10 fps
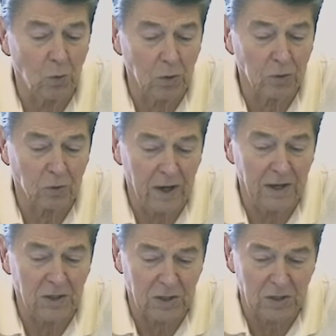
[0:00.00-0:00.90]
world
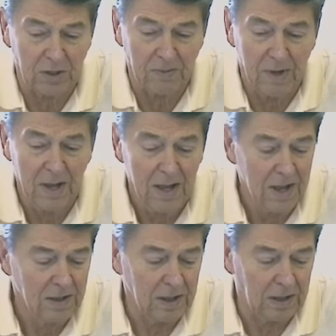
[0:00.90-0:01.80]
trading system
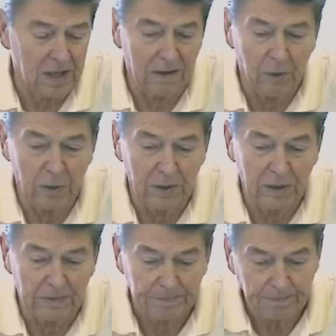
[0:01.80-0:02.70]
that they have earned.